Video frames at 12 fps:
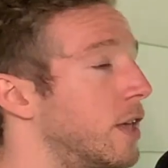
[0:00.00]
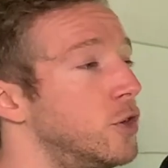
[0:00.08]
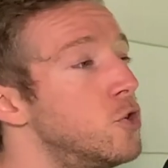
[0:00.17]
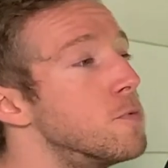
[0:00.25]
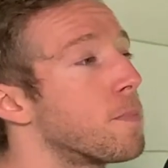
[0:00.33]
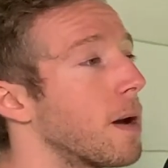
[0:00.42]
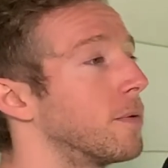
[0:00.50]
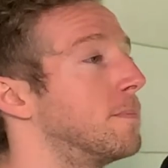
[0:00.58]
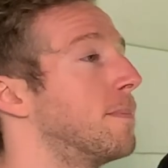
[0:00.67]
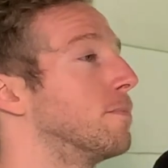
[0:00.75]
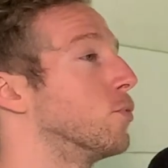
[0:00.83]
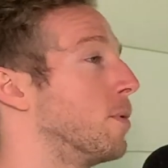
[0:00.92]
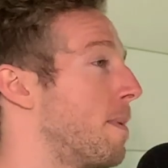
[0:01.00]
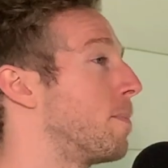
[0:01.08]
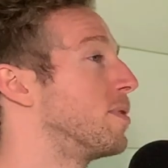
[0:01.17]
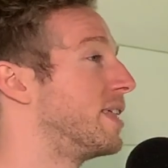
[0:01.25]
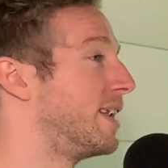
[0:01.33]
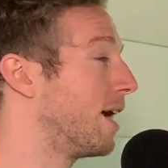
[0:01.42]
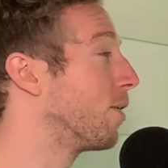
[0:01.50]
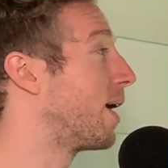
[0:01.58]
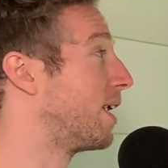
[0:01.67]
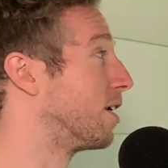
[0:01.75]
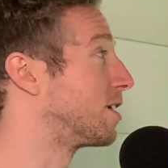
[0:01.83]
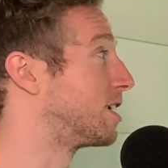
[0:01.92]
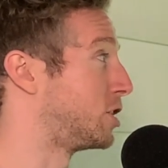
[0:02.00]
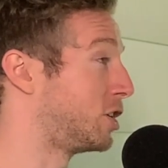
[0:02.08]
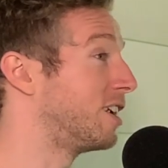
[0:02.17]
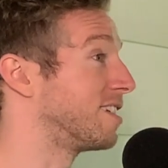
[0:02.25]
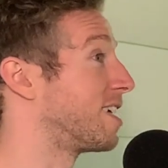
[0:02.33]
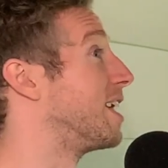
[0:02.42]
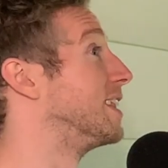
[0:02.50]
You probably remember the narrator because she does a